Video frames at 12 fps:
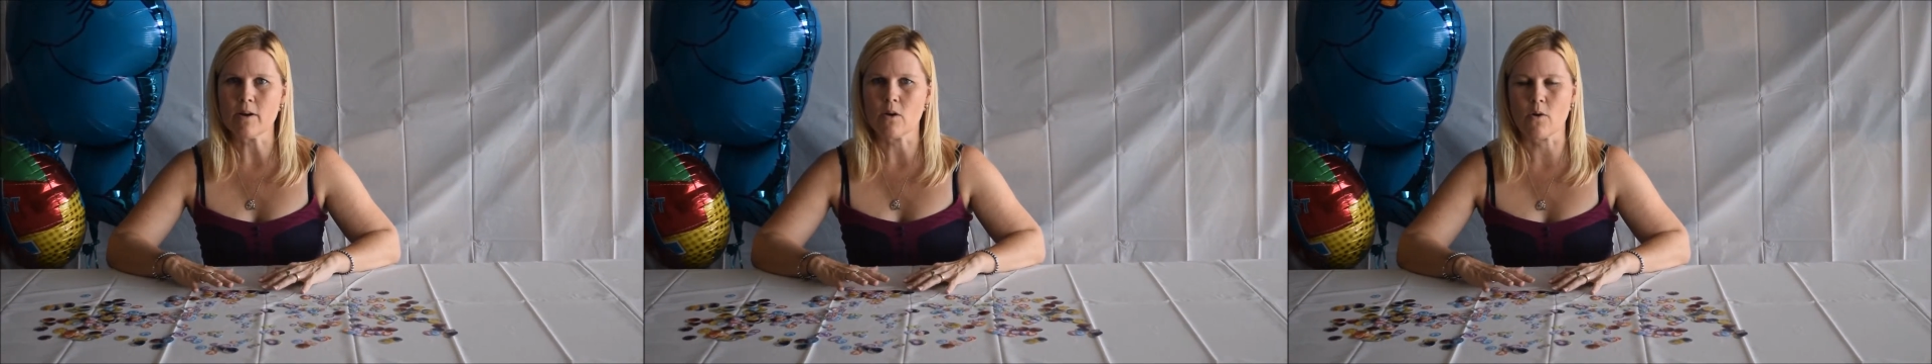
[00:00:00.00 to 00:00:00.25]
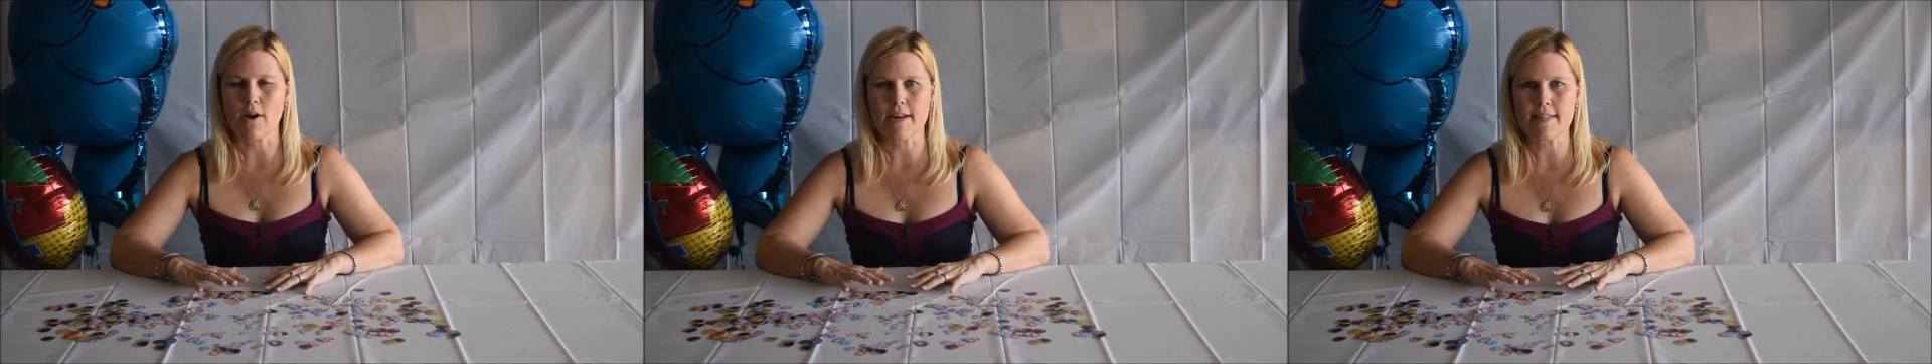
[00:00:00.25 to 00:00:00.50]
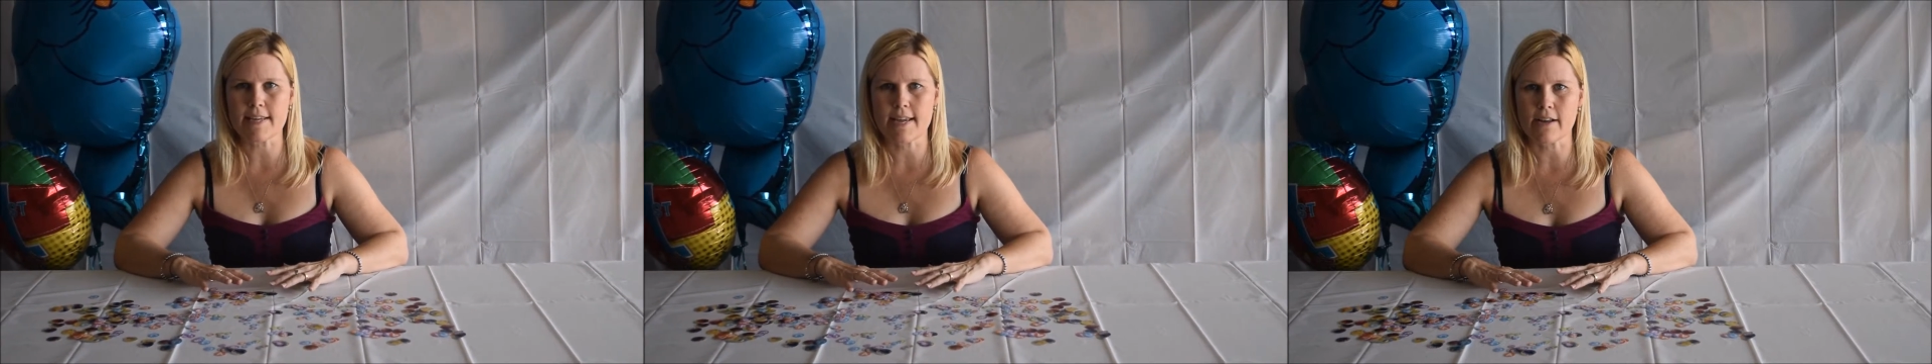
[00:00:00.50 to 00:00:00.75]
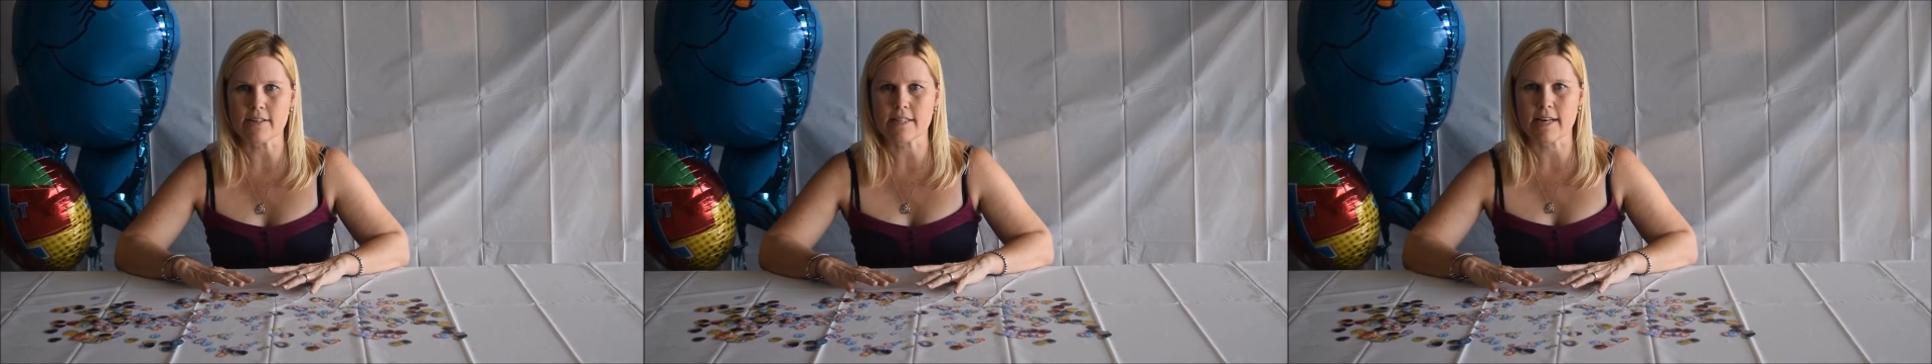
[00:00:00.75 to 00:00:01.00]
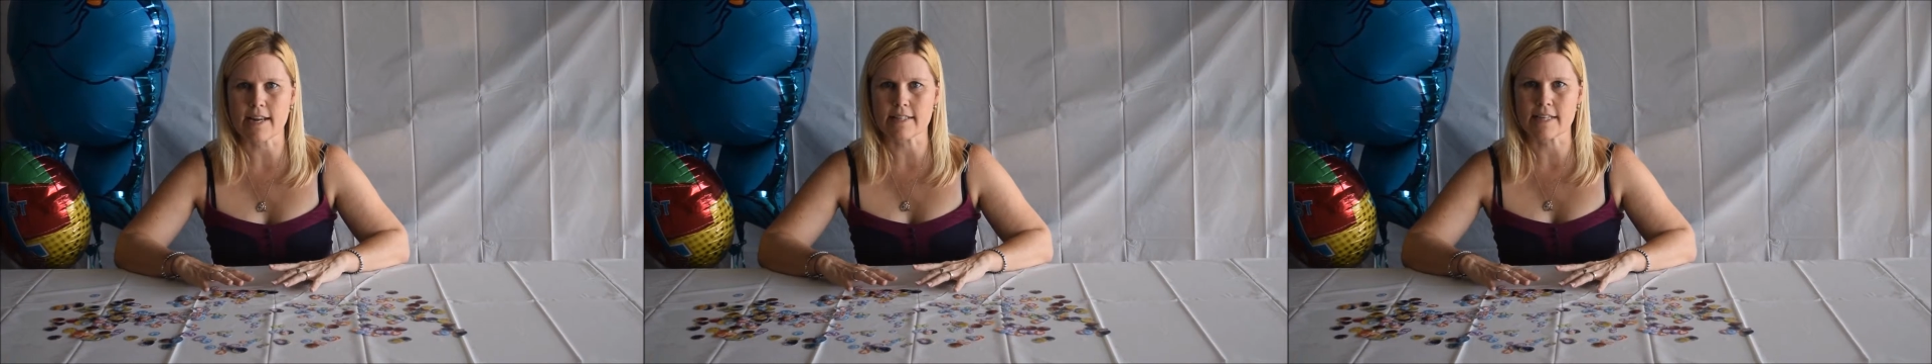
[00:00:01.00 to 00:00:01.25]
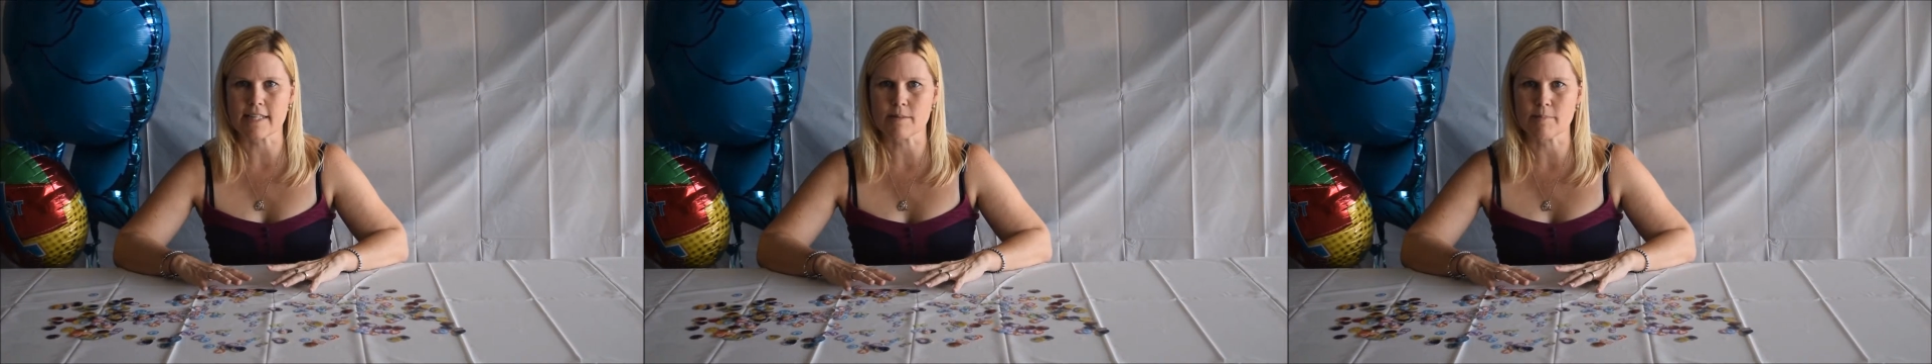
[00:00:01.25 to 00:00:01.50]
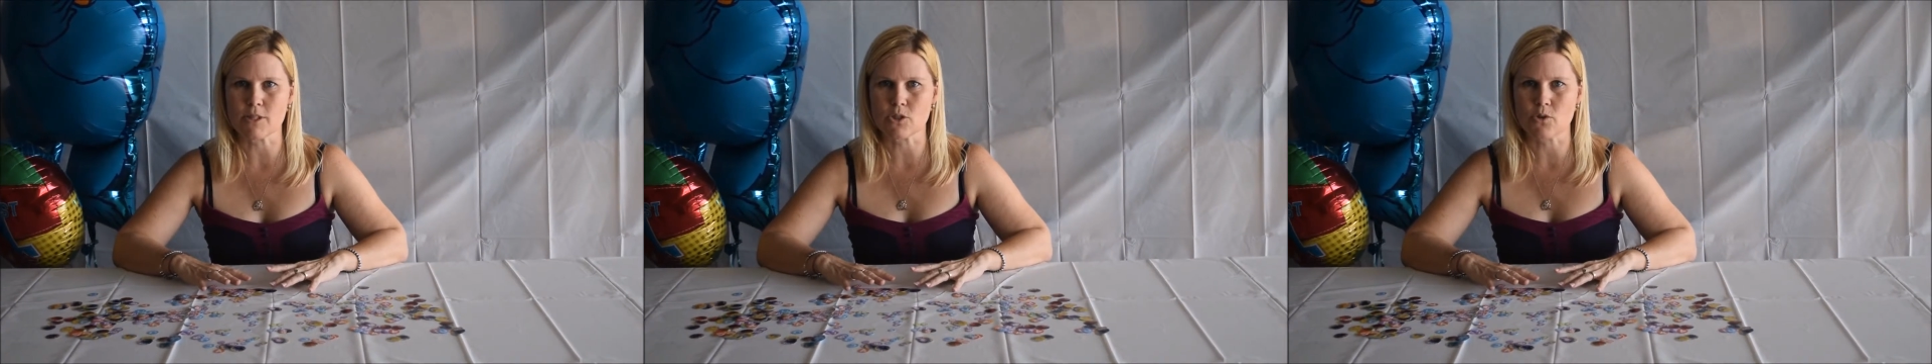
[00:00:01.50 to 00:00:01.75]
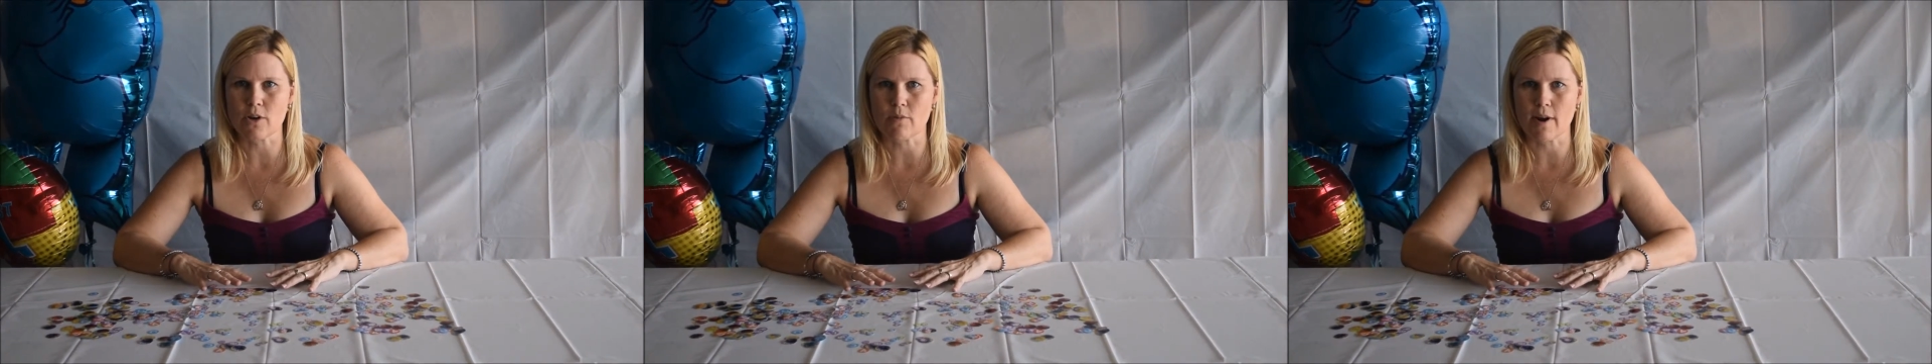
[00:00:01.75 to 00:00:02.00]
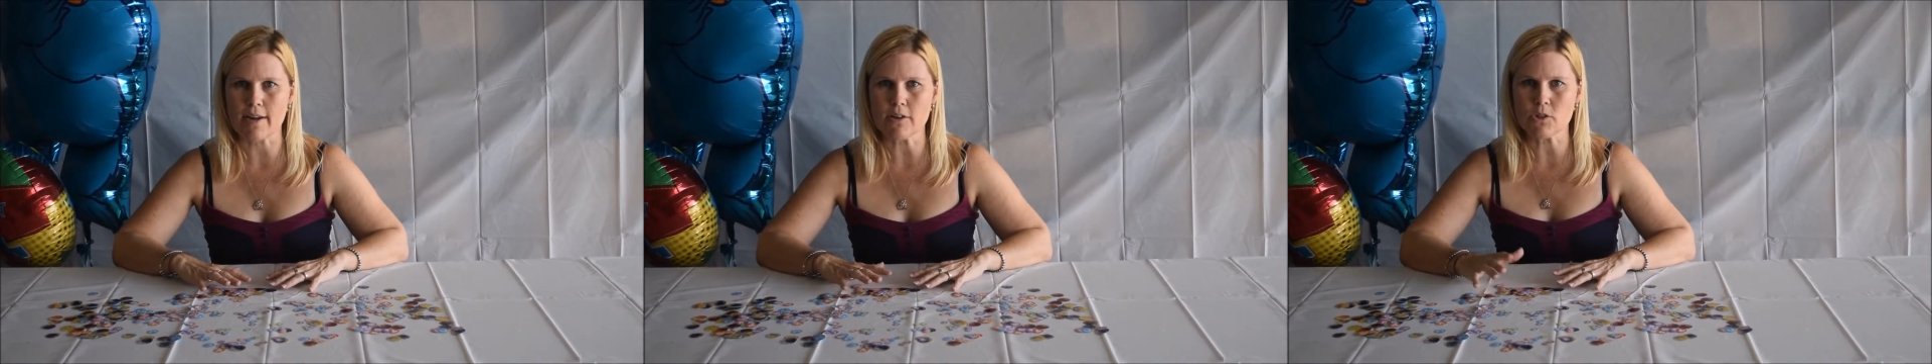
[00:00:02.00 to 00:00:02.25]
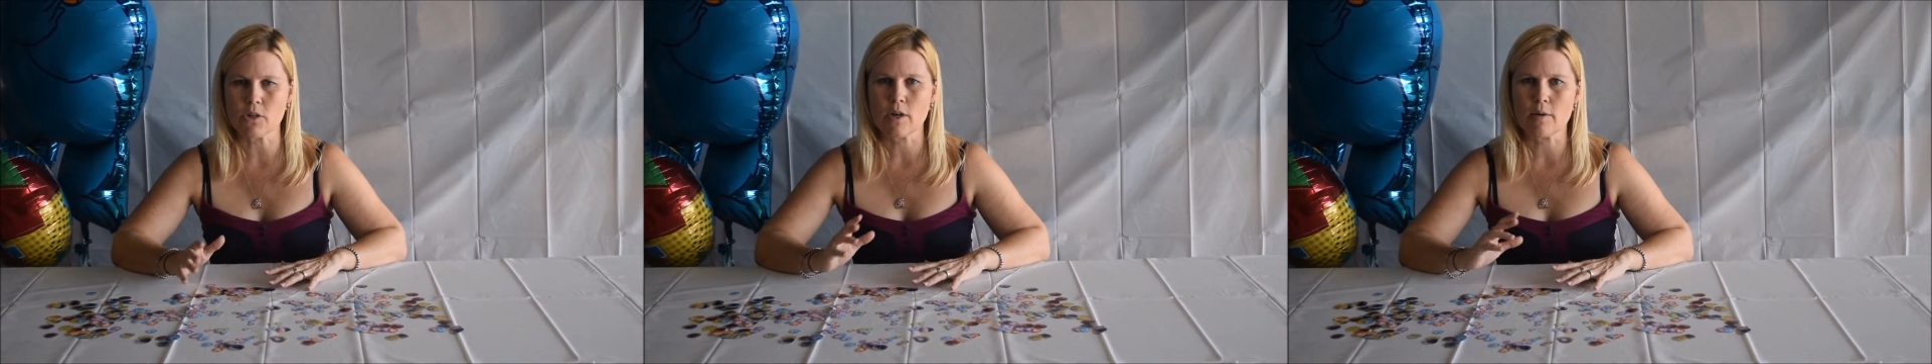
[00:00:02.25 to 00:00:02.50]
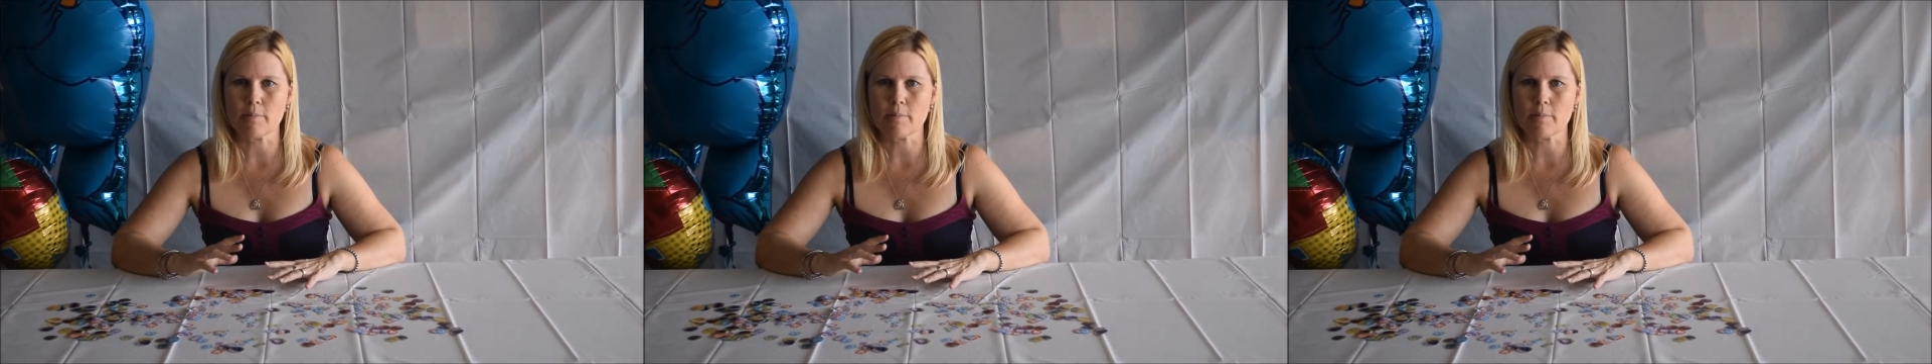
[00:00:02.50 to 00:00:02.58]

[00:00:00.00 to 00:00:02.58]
or anything else in our Sesame Street range,